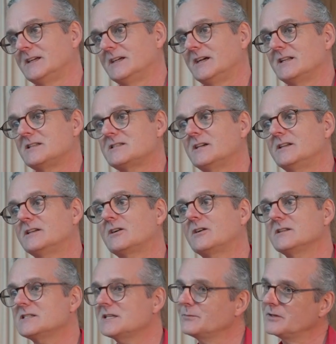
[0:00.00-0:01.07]
And so the
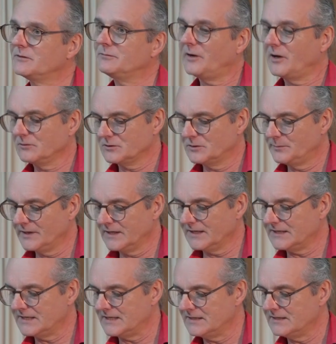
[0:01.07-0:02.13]
concept of
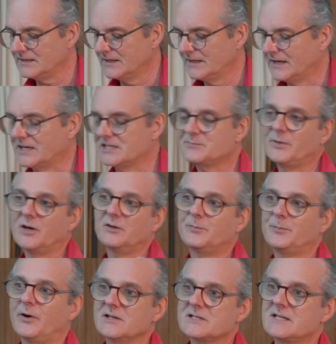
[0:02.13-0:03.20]
vulnerability has
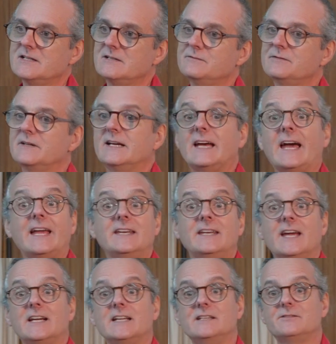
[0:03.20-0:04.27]
both positive and
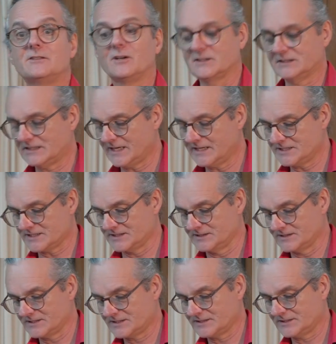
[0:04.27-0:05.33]
negative
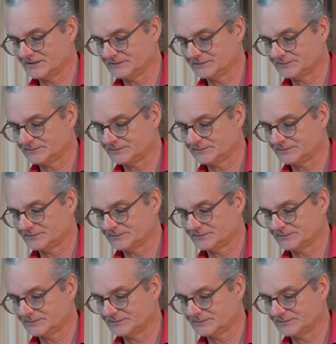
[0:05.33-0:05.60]
connotations.